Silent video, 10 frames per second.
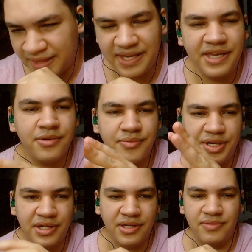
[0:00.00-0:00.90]

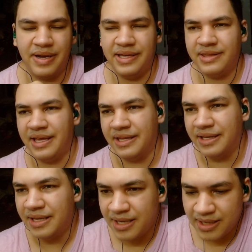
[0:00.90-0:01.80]
Eyrie, right?
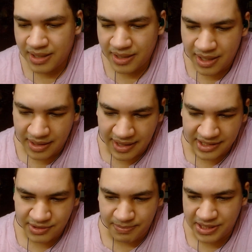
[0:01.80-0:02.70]
And
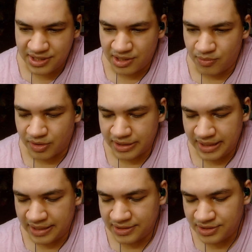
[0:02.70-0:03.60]
that's basically where
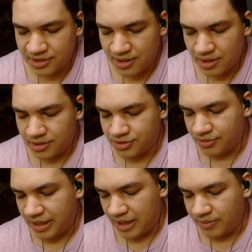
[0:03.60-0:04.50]
it ends.
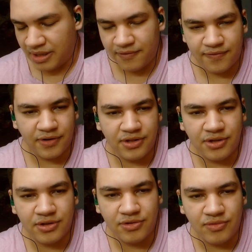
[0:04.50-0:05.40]
So yeah, without
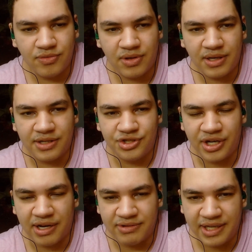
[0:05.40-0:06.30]
further ado, let's
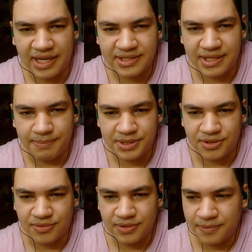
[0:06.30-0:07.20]
check out the next episode.